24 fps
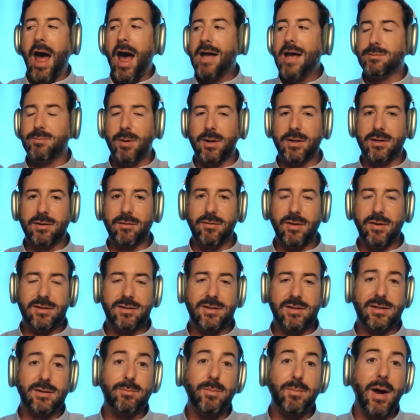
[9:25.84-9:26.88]

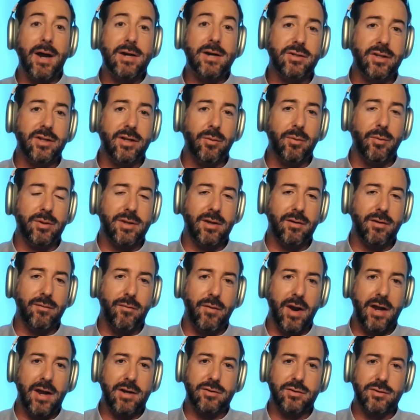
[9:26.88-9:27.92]
aspect of this, especially
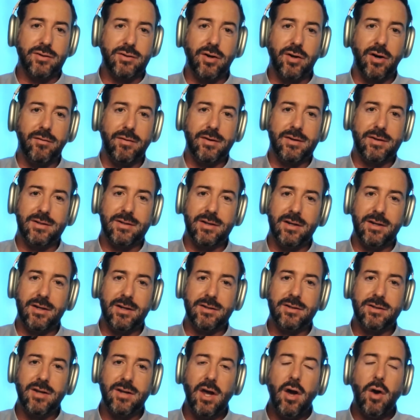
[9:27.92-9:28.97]
within financial
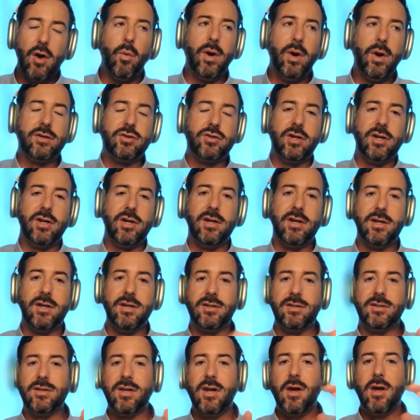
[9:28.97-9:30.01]
services, which
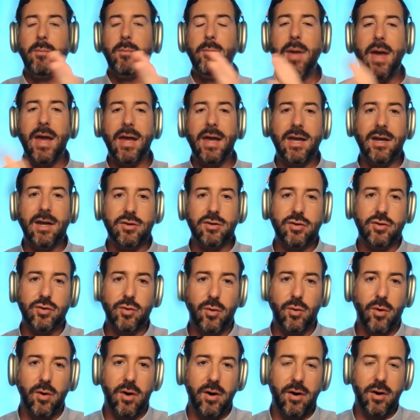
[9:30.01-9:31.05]
is
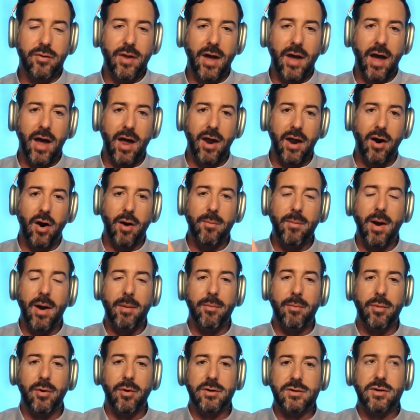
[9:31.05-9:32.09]
making sure that
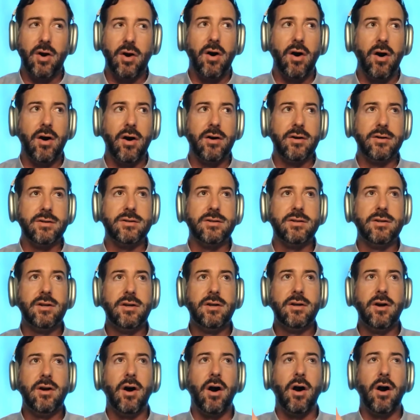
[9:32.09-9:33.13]
our members
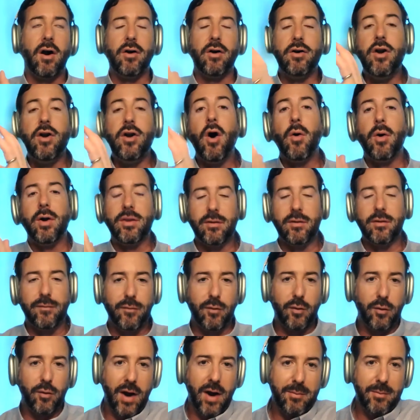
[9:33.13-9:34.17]
are
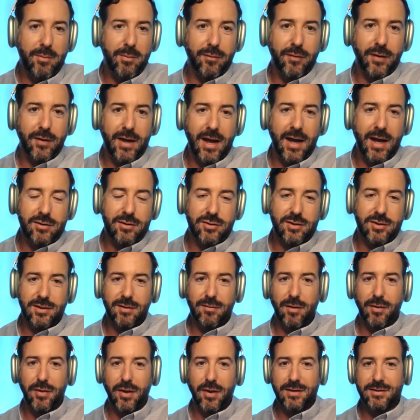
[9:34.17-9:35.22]
knowing the full
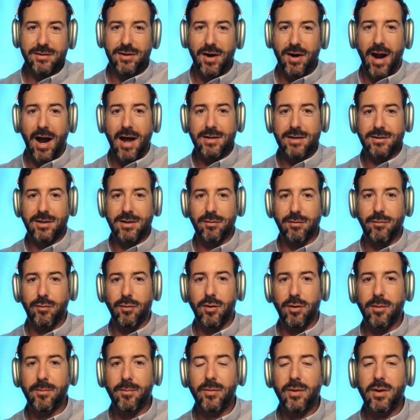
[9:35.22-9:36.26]
ramifications of the things they're
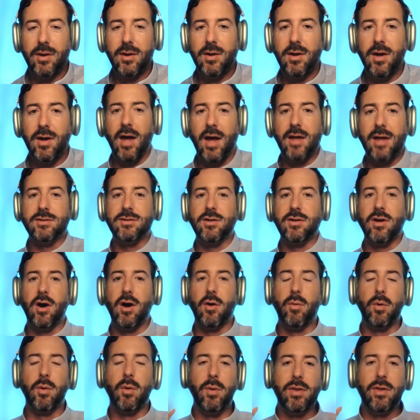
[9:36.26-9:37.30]
asking for.
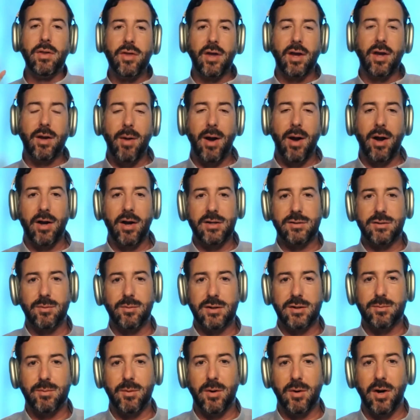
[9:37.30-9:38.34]
And so when we think
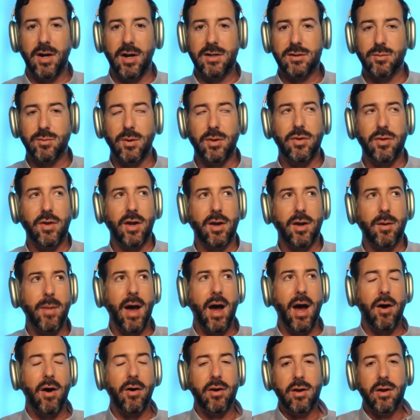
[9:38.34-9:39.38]
about customer experience, we
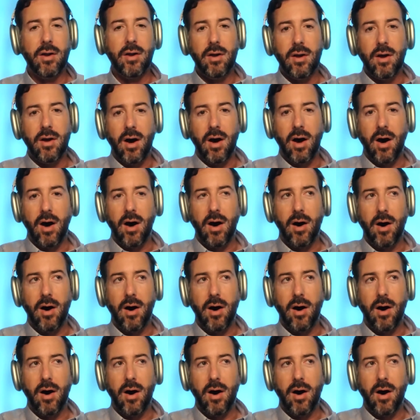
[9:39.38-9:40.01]
think about